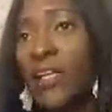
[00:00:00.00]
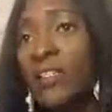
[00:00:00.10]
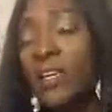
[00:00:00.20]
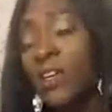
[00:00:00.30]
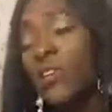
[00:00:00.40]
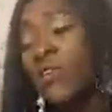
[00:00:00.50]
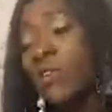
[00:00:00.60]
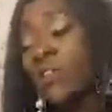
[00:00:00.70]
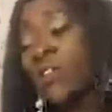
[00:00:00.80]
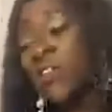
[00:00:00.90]
And,
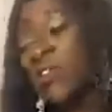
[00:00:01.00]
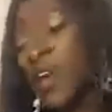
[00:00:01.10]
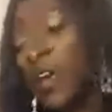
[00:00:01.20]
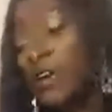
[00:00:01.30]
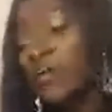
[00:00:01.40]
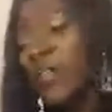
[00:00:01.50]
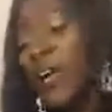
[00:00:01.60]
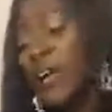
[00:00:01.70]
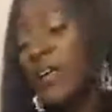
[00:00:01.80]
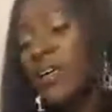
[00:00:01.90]
it's a
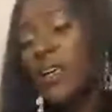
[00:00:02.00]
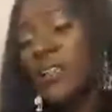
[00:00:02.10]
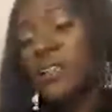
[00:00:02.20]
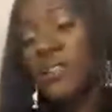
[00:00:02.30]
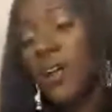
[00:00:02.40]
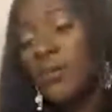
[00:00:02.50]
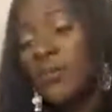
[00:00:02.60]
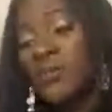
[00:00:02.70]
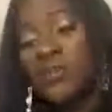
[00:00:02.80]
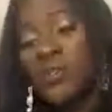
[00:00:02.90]
shame that in
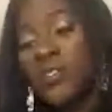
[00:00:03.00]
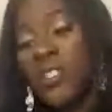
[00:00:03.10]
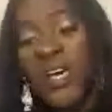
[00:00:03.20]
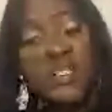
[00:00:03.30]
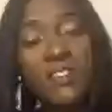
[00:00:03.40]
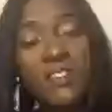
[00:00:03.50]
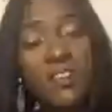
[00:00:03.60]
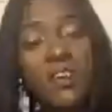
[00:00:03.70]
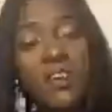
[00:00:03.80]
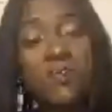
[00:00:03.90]
some
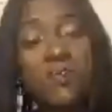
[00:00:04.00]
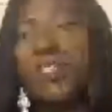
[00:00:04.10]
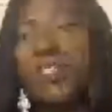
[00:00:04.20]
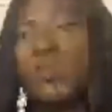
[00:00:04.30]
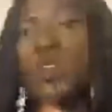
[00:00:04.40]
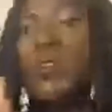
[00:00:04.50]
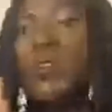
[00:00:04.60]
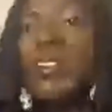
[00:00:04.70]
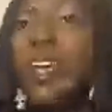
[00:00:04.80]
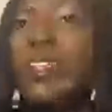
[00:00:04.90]
societies, in our communities, we
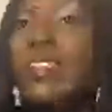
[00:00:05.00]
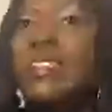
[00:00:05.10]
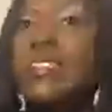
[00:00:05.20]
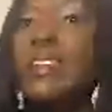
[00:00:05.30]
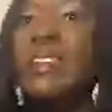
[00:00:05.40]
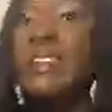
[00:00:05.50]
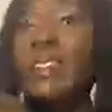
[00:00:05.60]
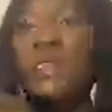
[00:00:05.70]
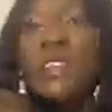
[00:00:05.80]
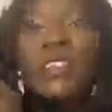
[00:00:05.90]
don't take these
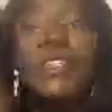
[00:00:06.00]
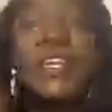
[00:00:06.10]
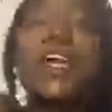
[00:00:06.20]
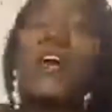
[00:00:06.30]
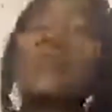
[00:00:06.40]
things seriously,